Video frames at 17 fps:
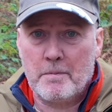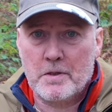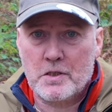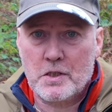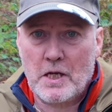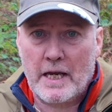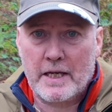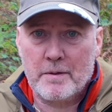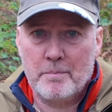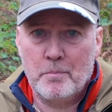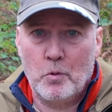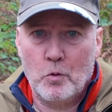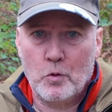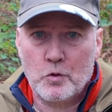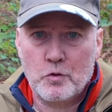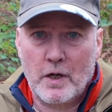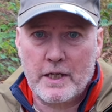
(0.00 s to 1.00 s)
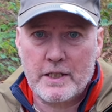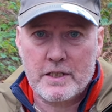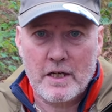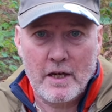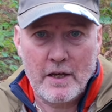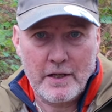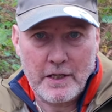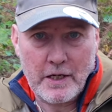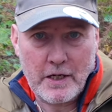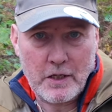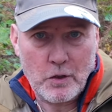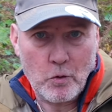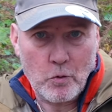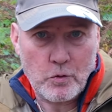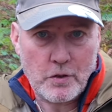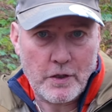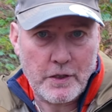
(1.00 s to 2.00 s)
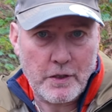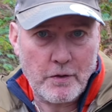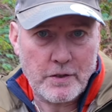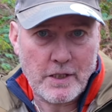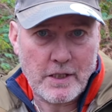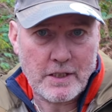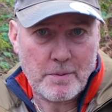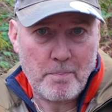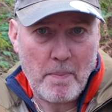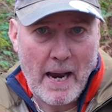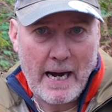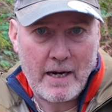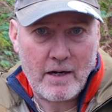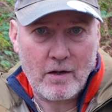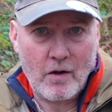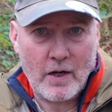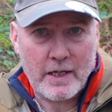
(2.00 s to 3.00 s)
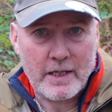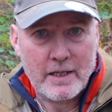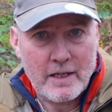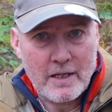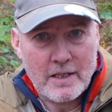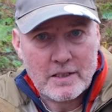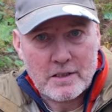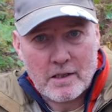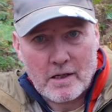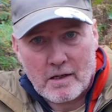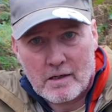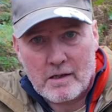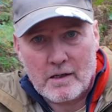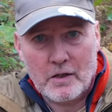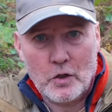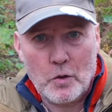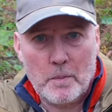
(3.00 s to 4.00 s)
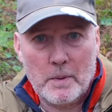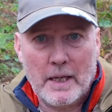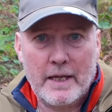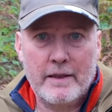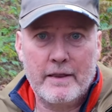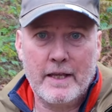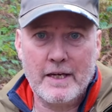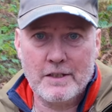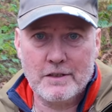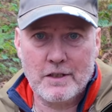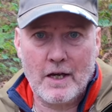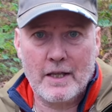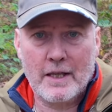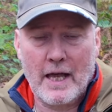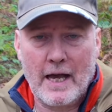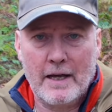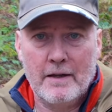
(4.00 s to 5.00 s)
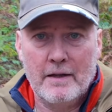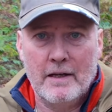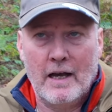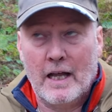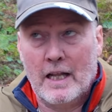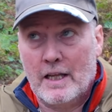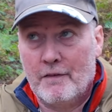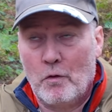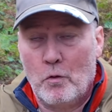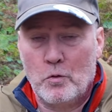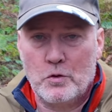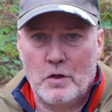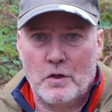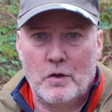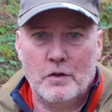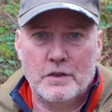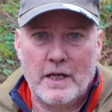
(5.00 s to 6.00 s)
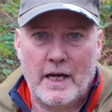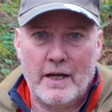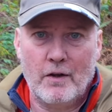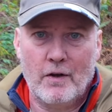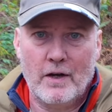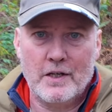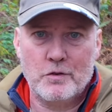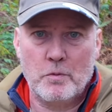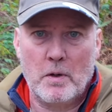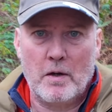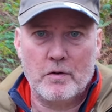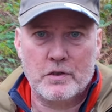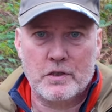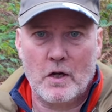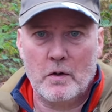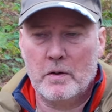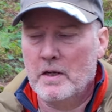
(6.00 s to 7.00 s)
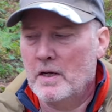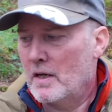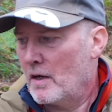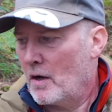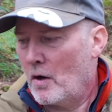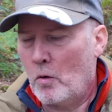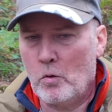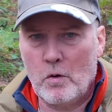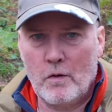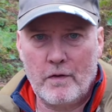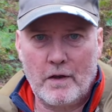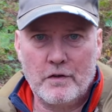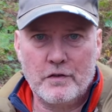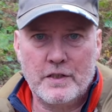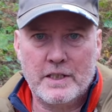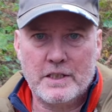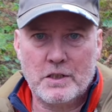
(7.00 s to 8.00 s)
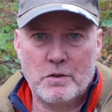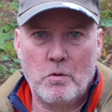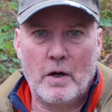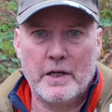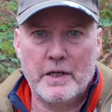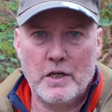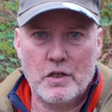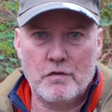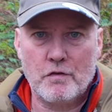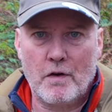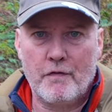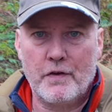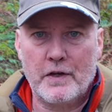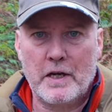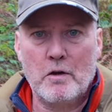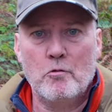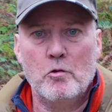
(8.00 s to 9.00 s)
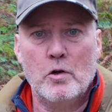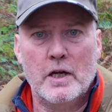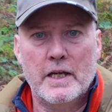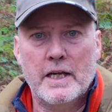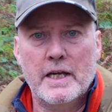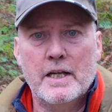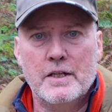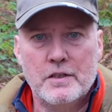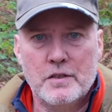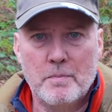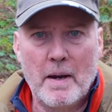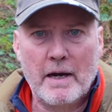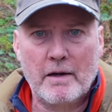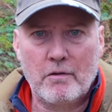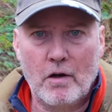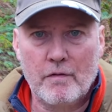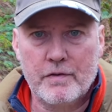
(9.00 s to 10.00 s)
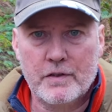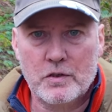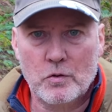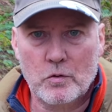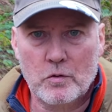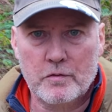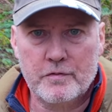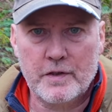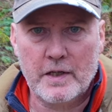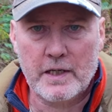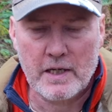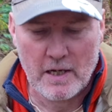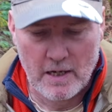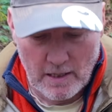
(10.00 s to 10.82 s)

as taking portraits. You can also use it as a backlight to illuminate things like that, and you've also got daylight as well. So all of those things are quite useful if you get really into macro photography.